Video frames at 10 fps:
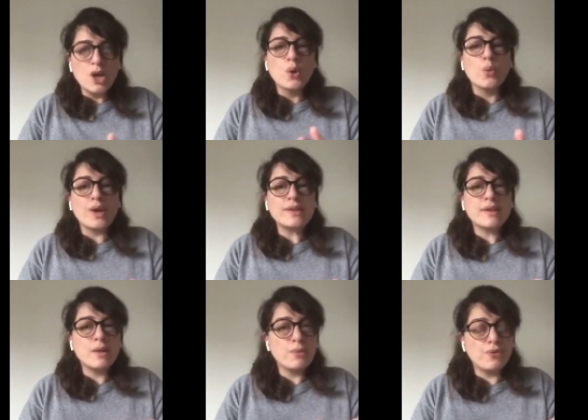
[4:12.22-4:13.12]
what
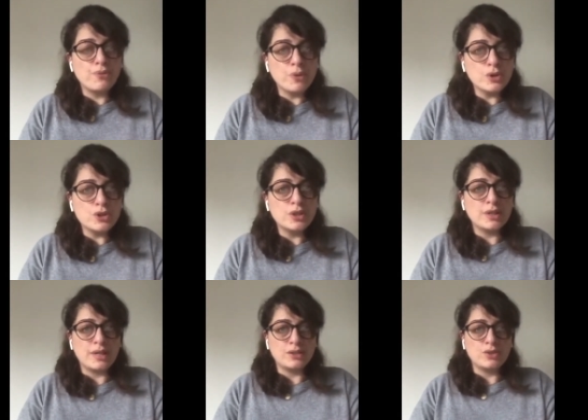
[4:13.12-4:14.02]
type of
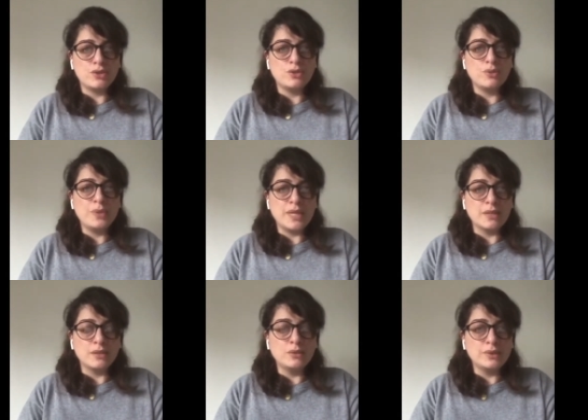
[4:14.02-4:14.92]
merchandise should you be
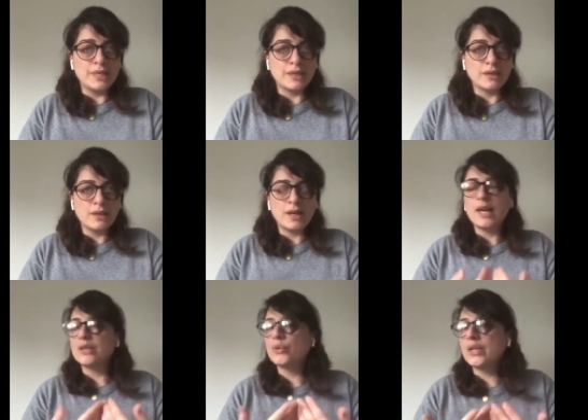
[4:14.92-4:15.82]
including,
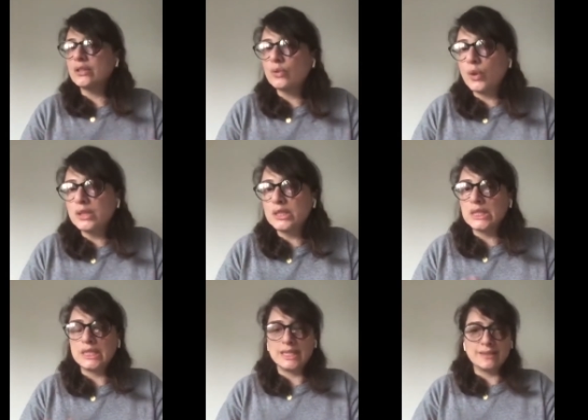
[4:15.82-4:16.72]
at what
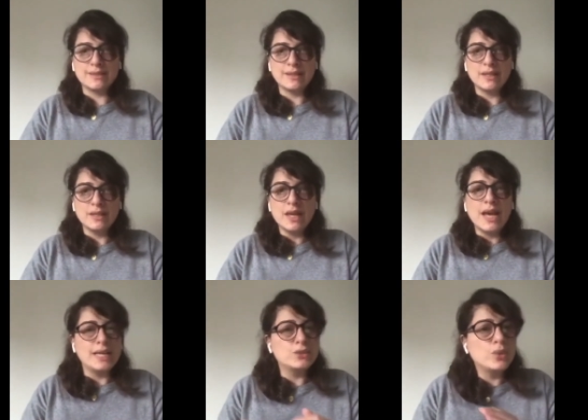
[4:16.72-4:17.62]
quantities,
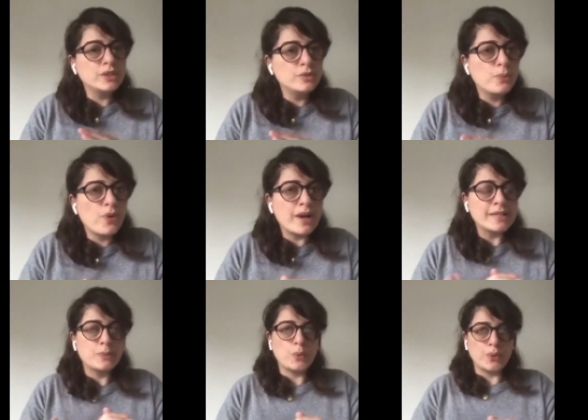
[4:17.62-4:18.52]
at what price
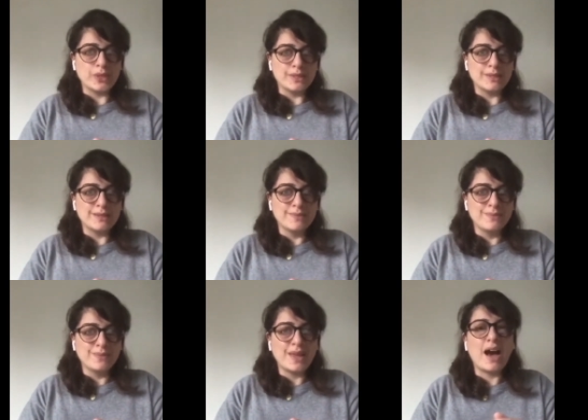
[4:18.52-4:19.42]
points,
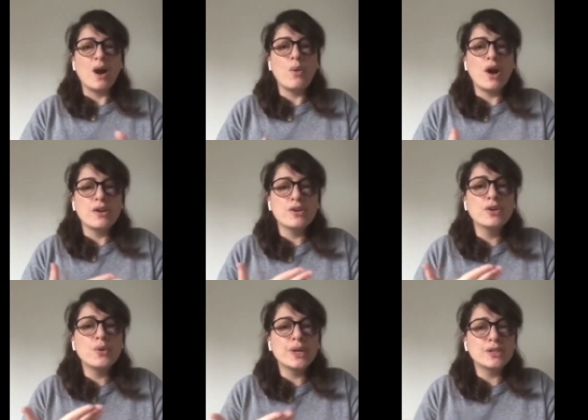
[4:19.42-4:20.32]
how are you
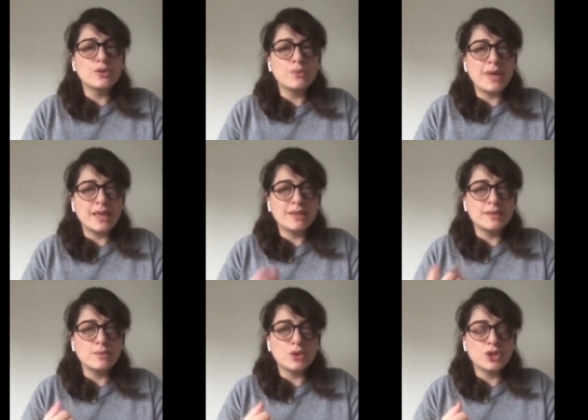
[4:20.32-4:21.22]
going to make this
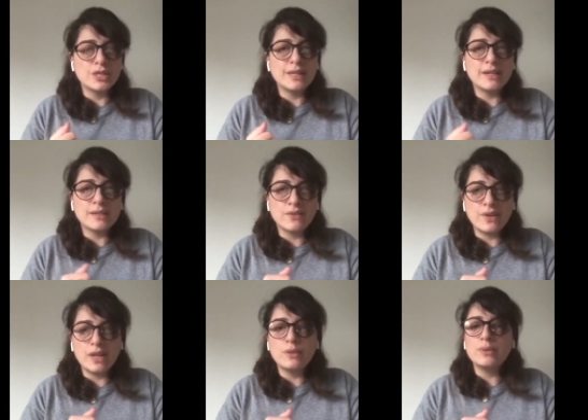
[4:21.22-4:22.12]
merchandise
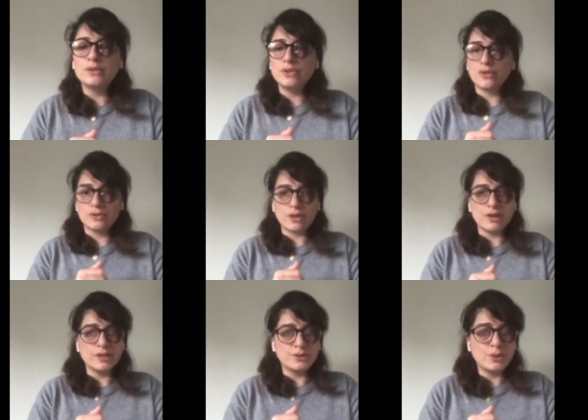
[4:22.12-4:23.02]
available to your
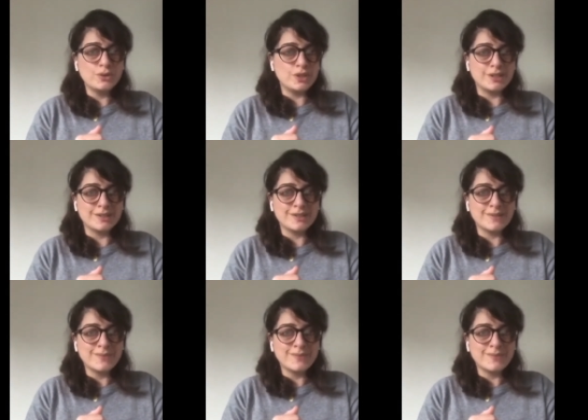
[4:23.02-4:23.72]
target audience?